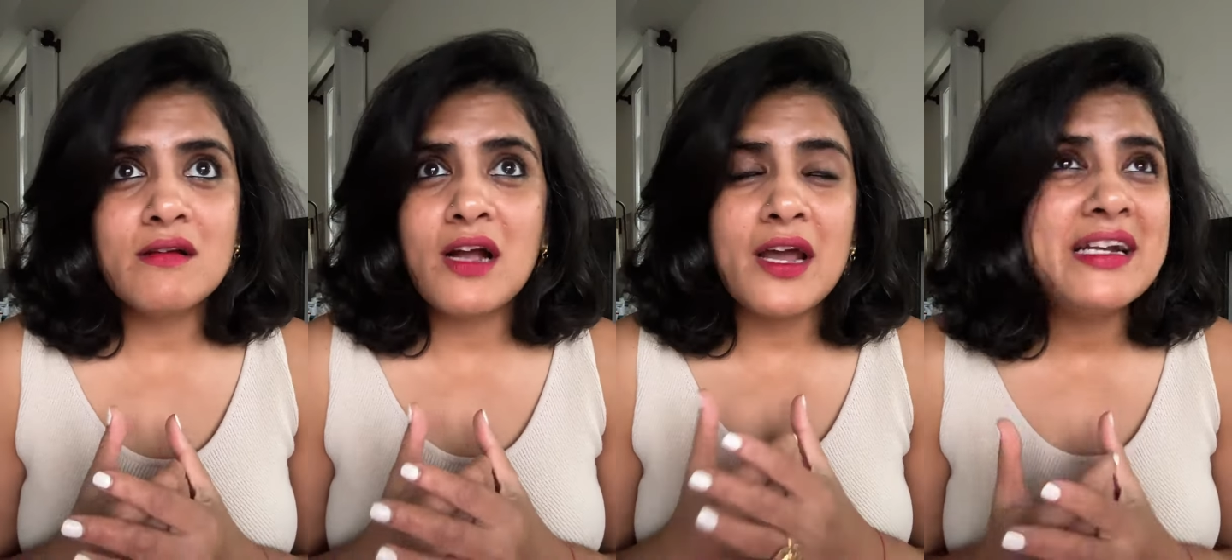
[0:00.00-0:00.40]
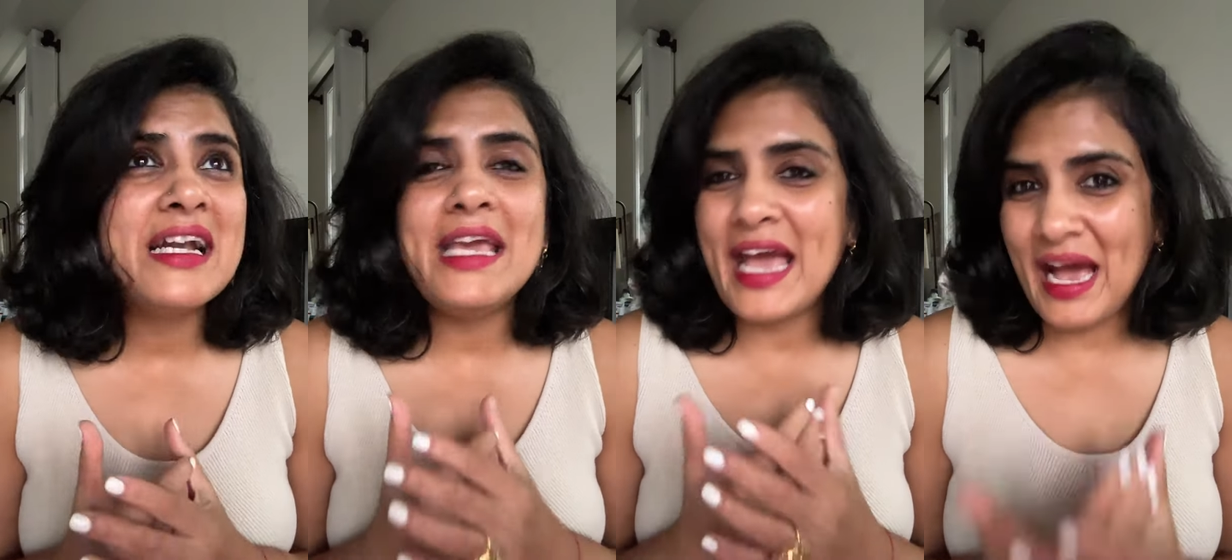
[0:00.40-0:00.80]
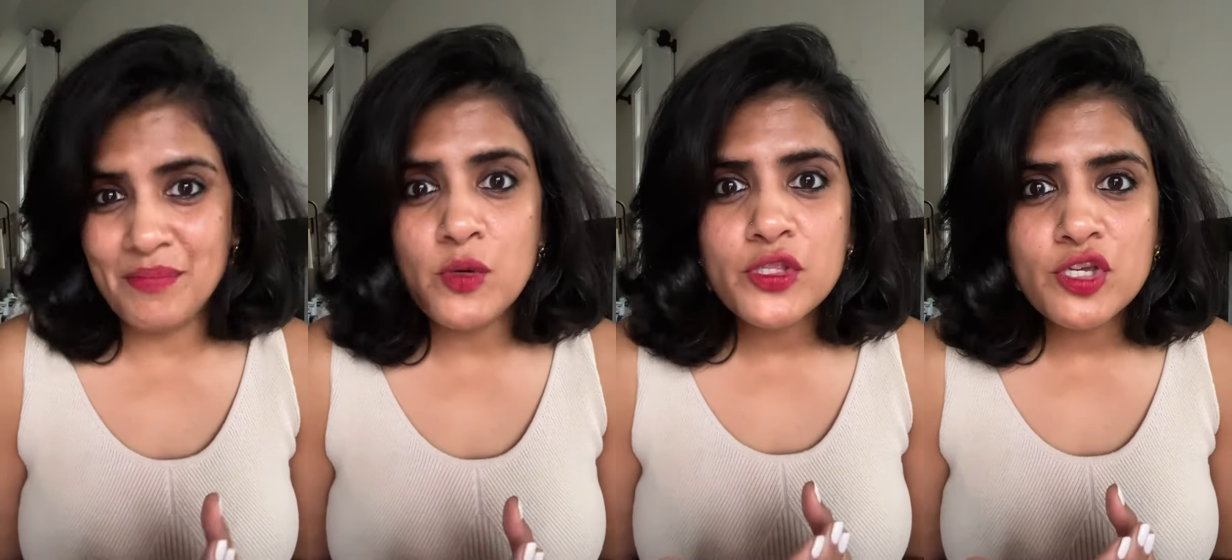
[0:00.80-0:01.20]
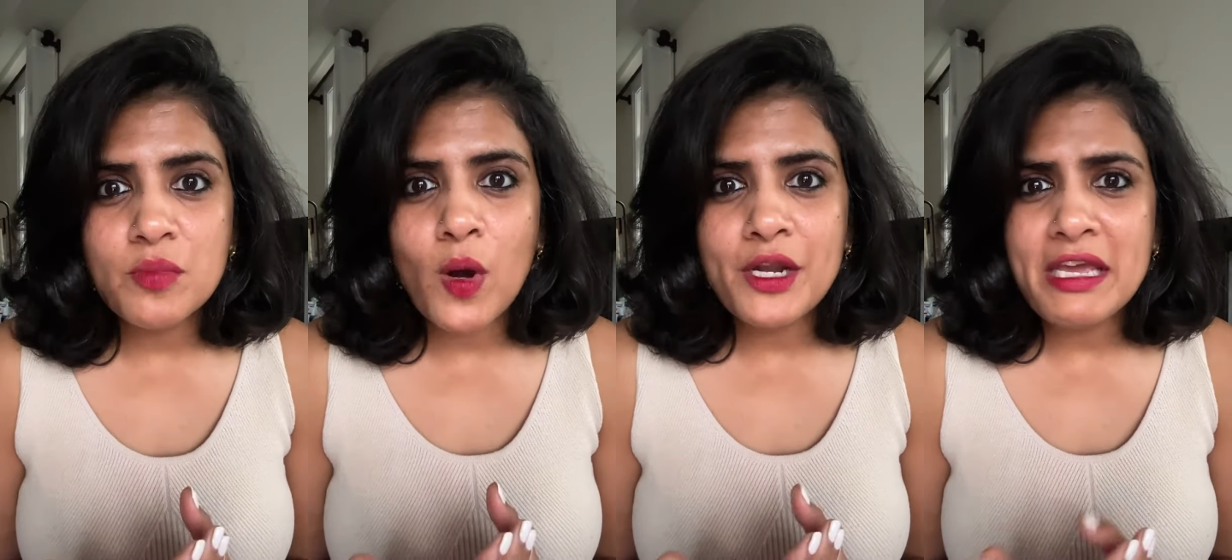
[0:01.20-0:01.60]
currently happy with your
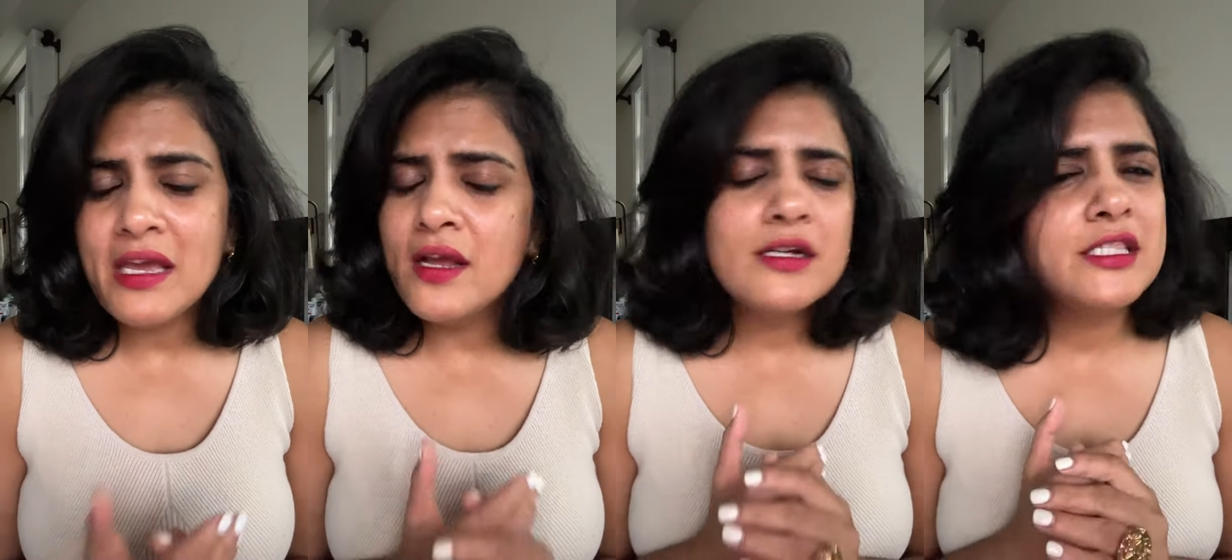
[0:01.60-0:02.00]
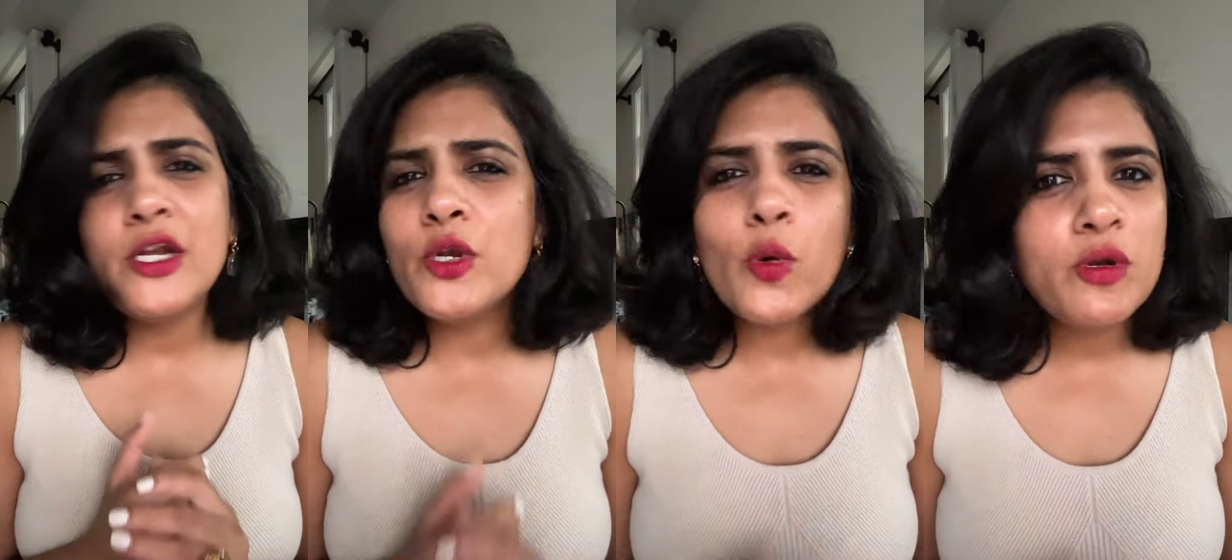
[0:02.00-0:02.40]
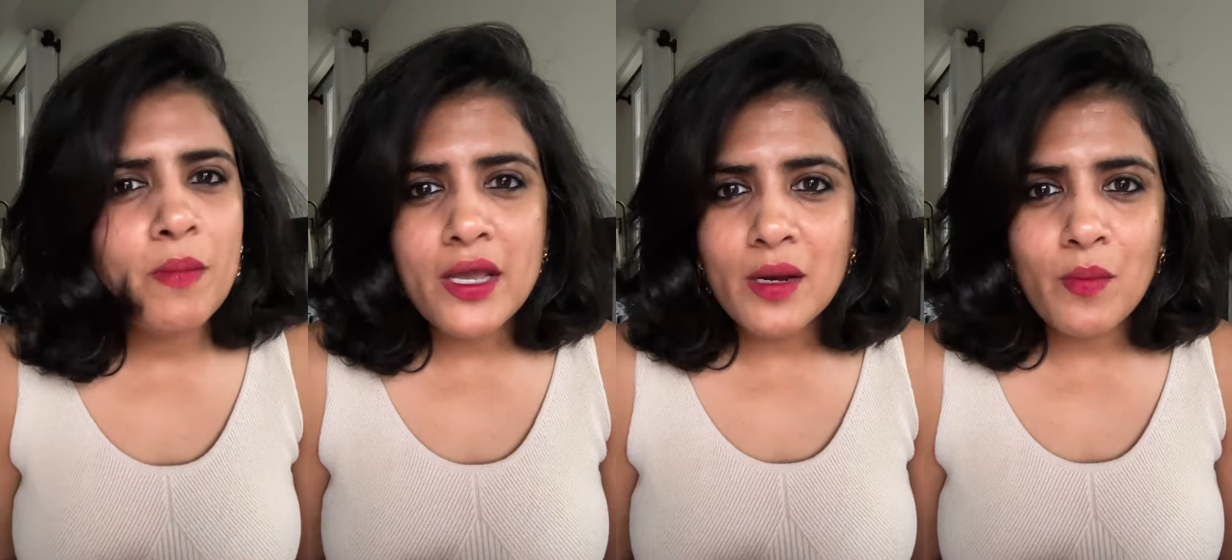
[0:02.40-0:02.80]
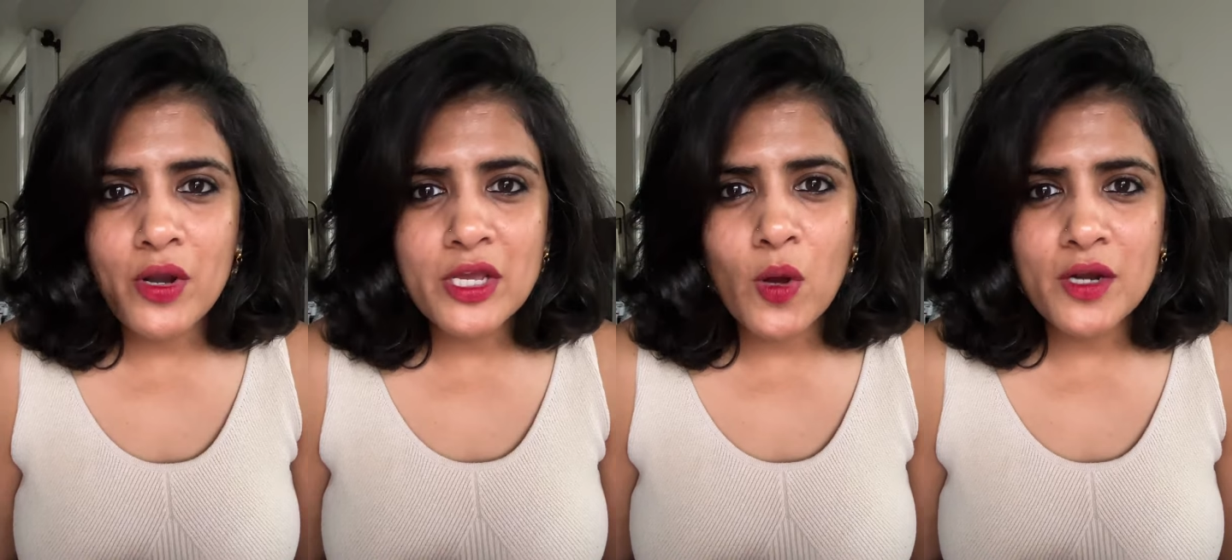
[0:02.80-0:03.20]
body, then don't buy a
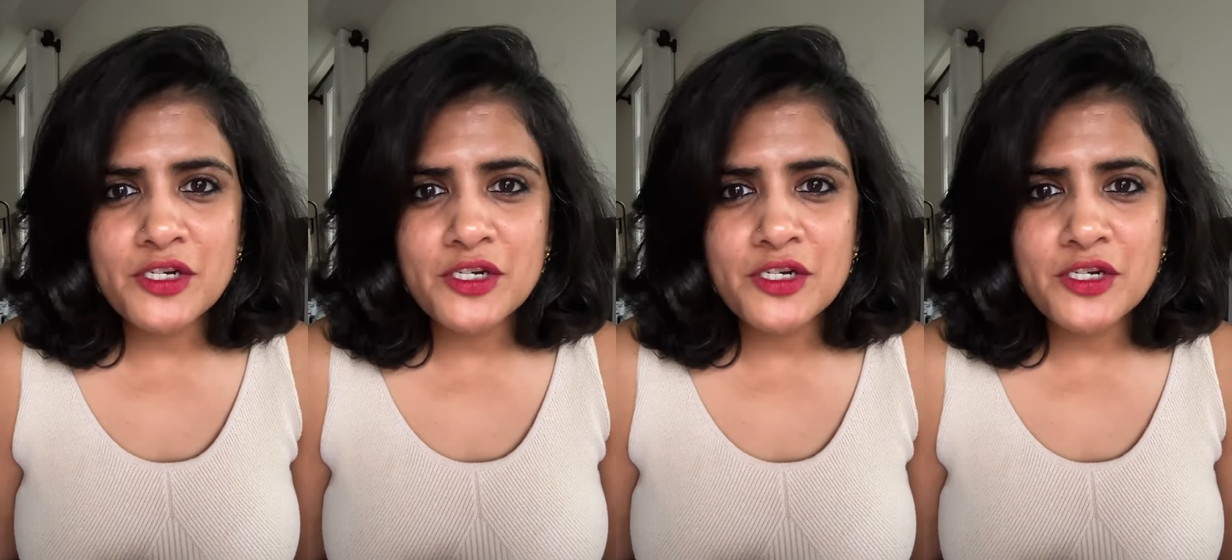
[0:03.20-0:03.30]
bodycon